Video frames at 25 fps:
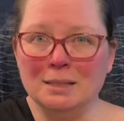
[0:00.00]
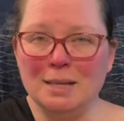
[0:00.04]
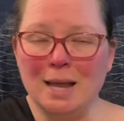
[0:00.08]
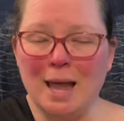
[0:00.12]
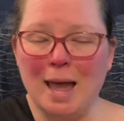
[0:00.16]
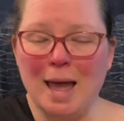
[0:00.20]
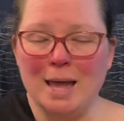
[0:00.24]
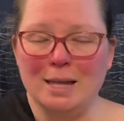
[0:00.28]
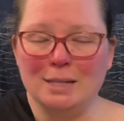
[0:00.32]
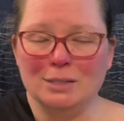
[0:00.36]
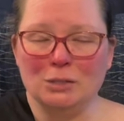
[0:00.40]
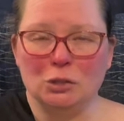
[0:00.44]

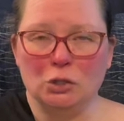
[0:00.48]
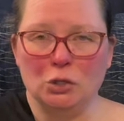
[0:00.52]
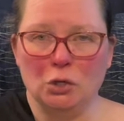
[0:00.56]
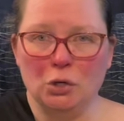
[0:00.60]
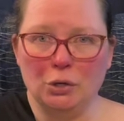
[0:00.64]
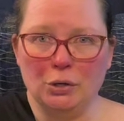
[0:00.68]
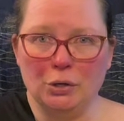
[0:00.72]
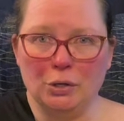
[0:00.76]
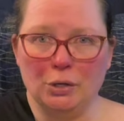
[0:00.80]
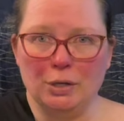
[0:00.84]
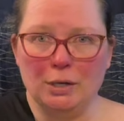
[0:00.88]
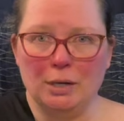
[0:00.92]
as
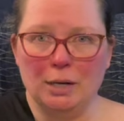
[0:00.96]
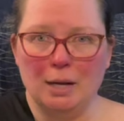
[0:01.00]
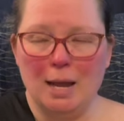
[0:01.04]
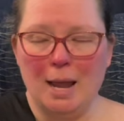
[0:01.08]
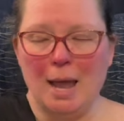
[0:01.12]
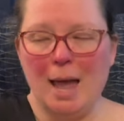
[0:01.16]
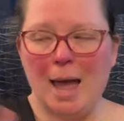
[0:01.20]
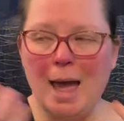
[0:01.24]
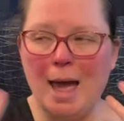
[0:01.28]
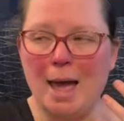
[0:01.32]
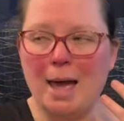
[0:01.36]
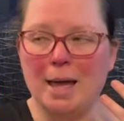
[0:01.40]
good
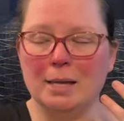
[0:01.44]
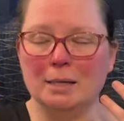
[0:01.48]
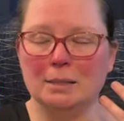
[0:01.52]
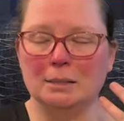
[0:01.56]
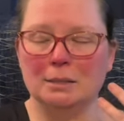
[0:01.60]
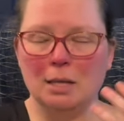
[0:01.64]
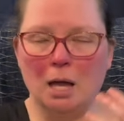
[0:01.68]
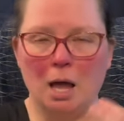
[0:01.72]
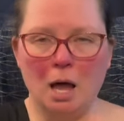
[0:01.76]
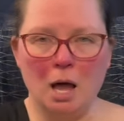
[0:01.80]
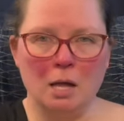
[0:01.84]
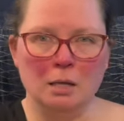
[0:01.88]

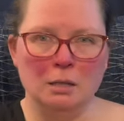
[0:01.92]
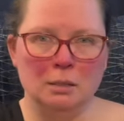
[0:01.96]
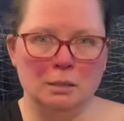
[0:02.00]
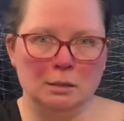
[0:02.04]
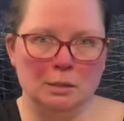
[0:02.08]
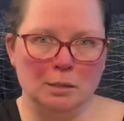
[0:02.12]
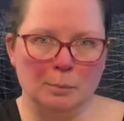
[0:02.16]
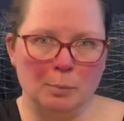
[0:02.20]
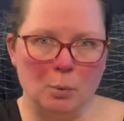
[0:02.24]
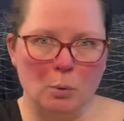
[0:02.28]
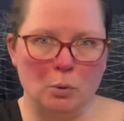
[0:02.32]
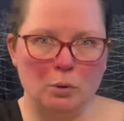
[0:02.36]
as
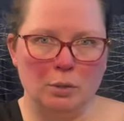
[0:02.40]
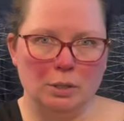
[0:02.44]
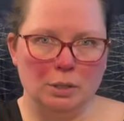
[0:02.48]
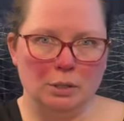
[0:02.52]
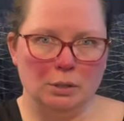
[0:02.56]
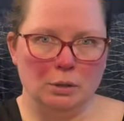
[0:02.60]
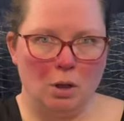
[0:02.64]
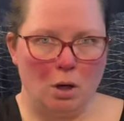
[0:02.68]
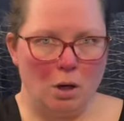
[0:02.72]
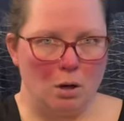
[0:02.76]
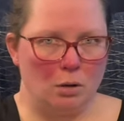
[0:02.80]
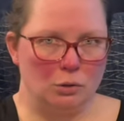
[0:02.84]
unsupported
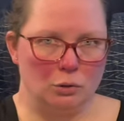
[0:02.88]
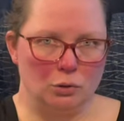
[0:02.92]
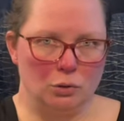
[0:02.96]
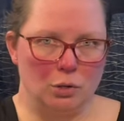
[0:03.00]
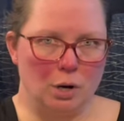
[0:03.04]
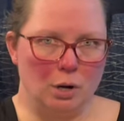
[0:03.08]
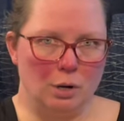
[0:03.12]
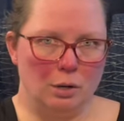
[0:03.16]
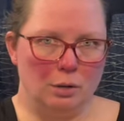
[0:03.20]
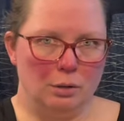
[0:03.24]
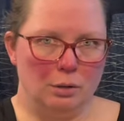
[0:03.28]
long draw.